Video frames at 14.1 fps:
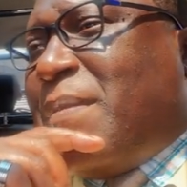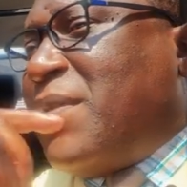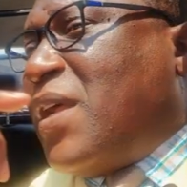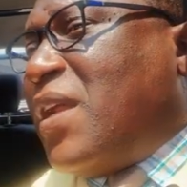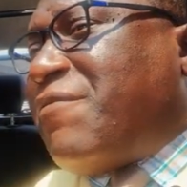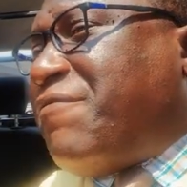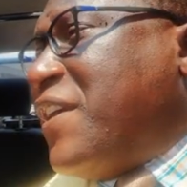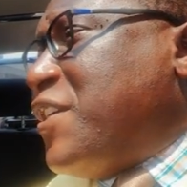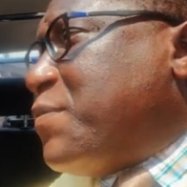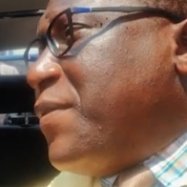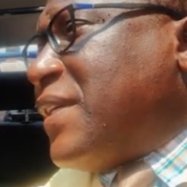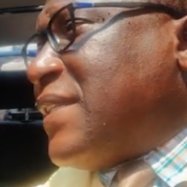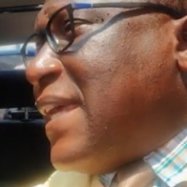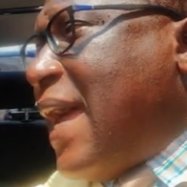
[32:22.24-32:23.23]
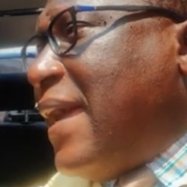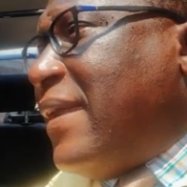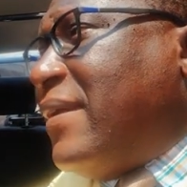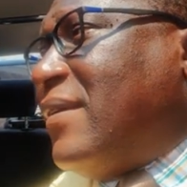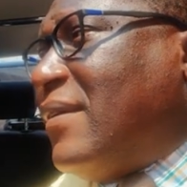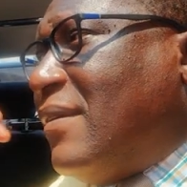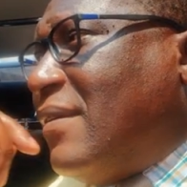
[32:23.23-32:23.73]
But I'm not a Facebook
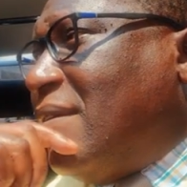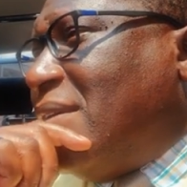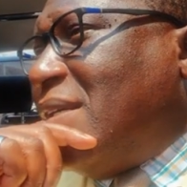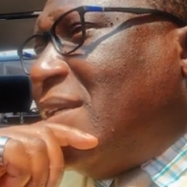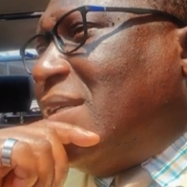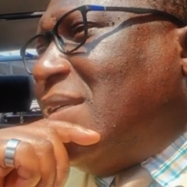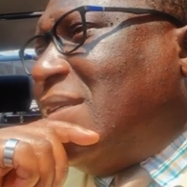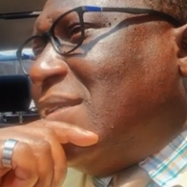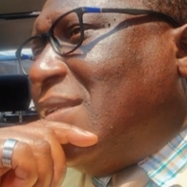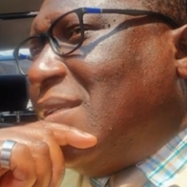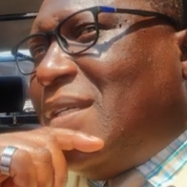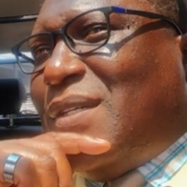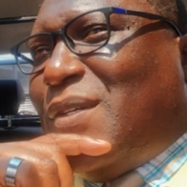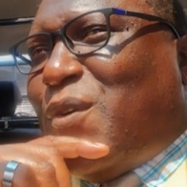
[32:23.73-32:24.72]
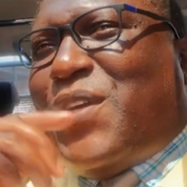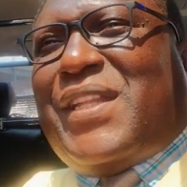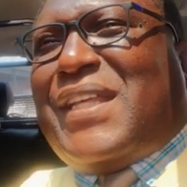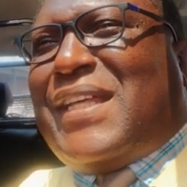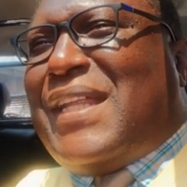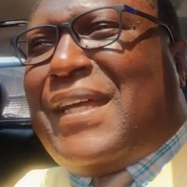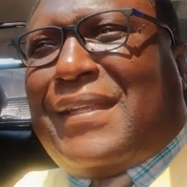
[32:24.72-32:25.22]
dad or
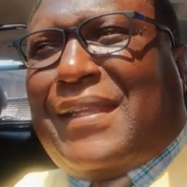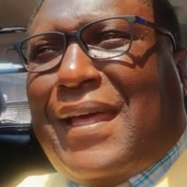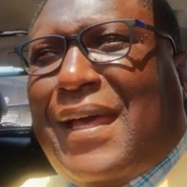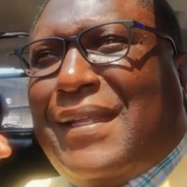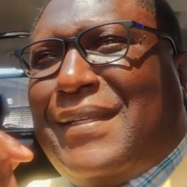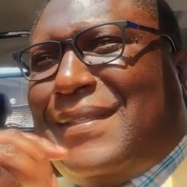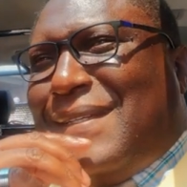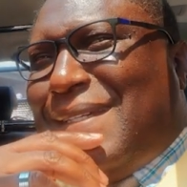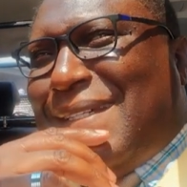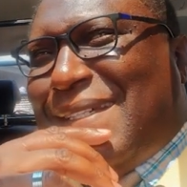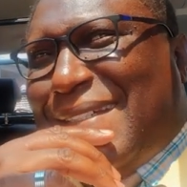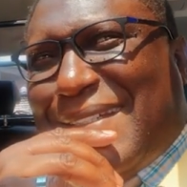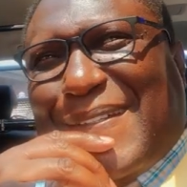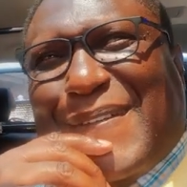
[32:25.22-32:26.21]
anything like that.